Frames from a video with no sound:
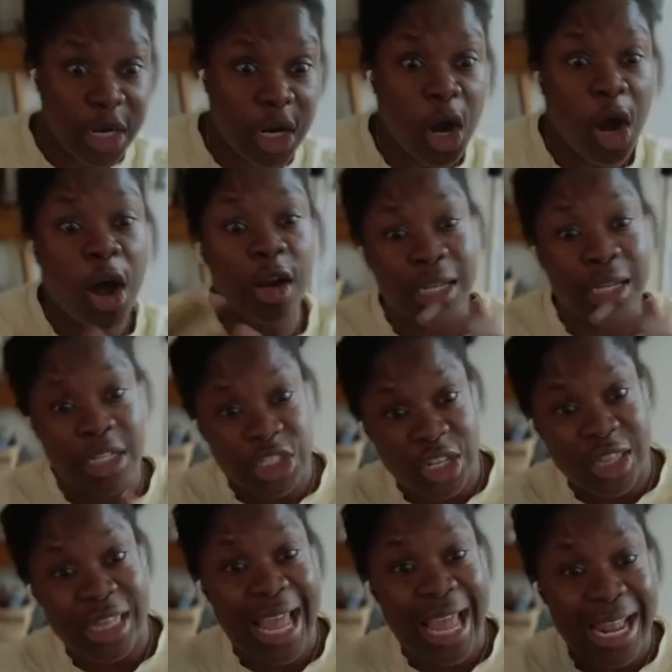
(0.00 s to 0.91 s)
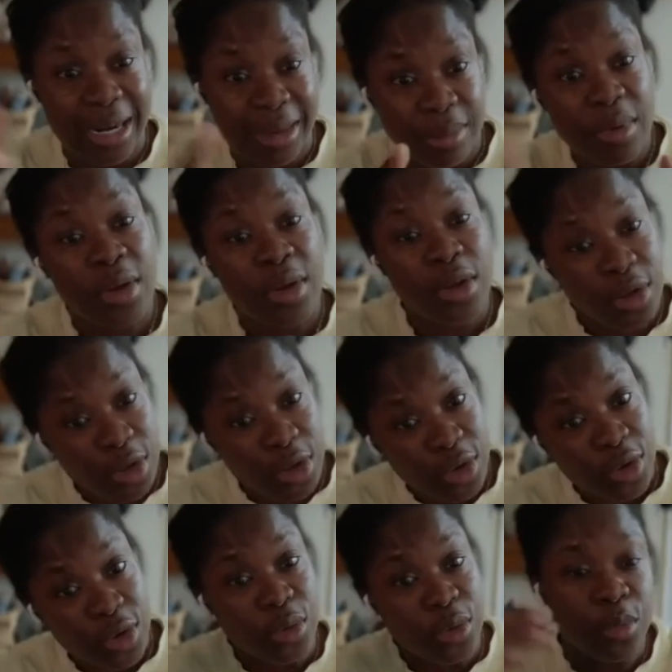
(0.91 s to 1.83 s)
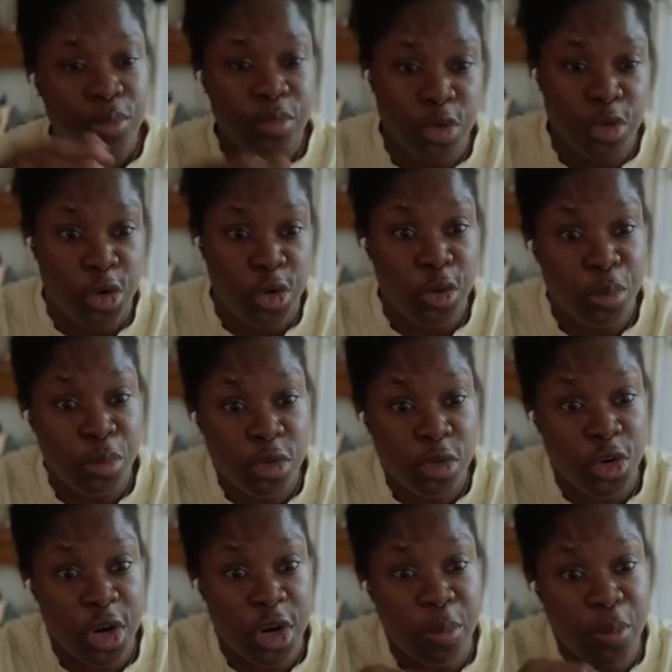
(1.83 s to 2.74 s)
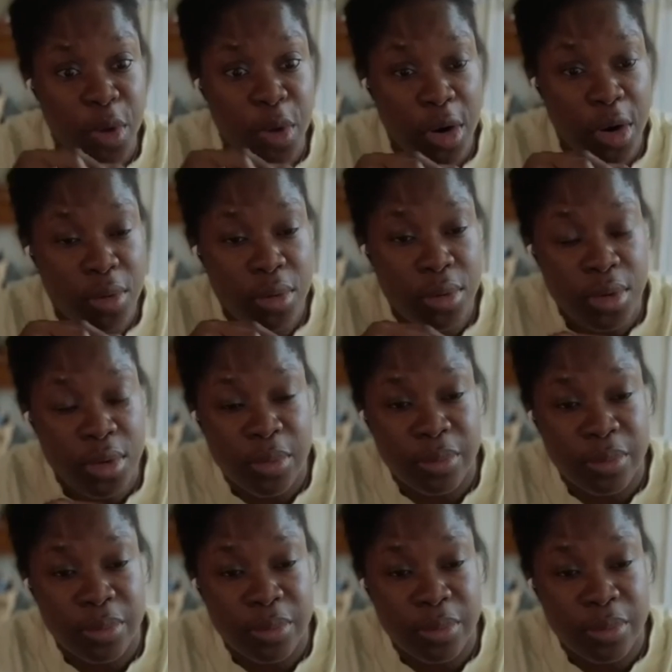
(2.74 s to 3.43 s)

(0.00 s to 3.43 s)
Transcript: to college and then turning pro?